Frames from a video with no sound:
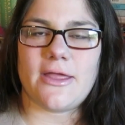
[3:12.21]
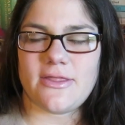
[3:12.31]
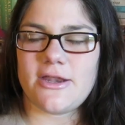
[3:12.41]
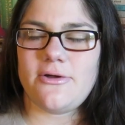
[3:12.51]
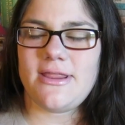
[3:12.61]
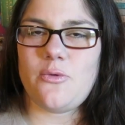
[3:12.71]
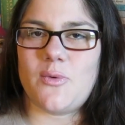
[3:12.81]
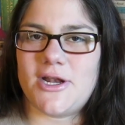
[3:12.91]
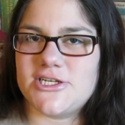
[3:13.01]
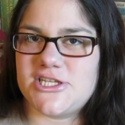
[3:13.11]
I literally
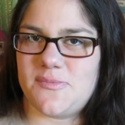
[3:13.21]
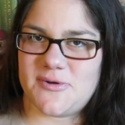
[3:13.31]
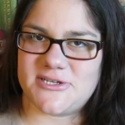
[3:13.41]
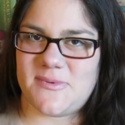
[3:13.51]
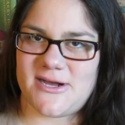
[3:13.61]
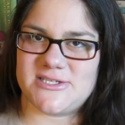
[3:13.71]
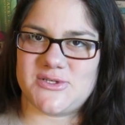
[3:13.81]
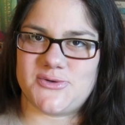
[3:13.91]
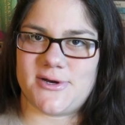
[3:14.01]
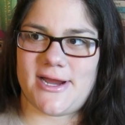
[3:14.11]
went onto the book
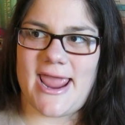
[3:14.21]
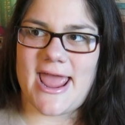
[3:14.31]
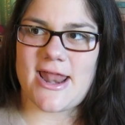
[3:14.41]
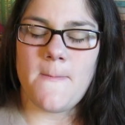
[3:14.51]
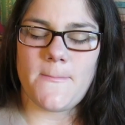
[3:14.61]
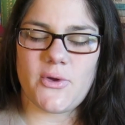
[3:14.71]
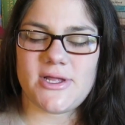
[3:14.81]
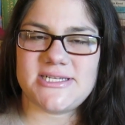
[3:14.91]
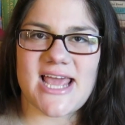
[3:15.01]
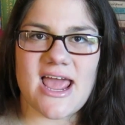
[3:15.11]
depository and
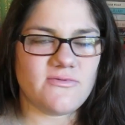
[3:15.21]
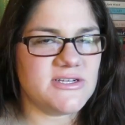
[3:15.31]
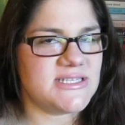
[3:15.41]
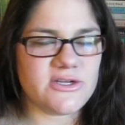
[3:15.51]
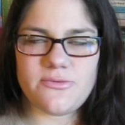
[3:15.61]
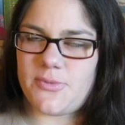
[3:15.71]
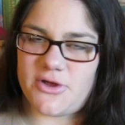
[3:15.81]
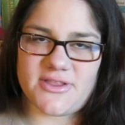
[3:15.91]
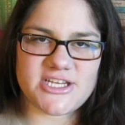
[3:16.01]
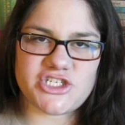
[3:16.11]
put every single
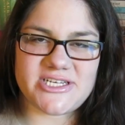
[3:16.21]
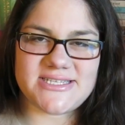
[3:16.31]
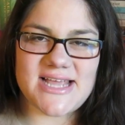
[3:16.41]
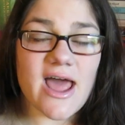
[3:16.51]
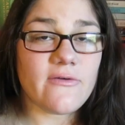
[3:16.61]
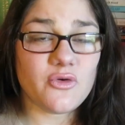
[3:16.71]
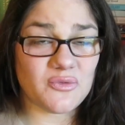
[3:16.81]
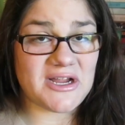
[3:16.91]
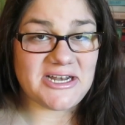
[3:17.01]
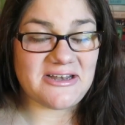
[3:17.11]
book that she has ever
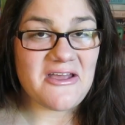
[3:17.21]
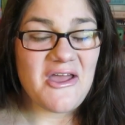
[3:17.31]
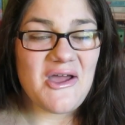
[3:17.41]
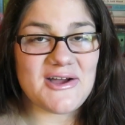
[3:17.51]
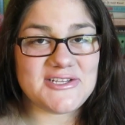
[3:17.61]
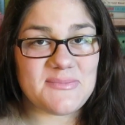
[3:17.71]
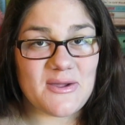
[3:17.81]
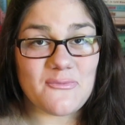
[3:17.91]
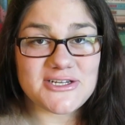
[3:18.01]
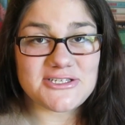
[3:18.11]
written onto
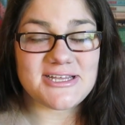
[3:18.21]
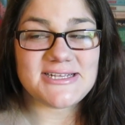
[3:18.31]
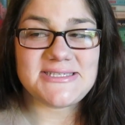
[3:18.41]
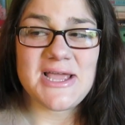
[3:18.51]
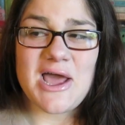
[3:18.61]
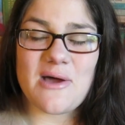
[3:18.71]
my wish list,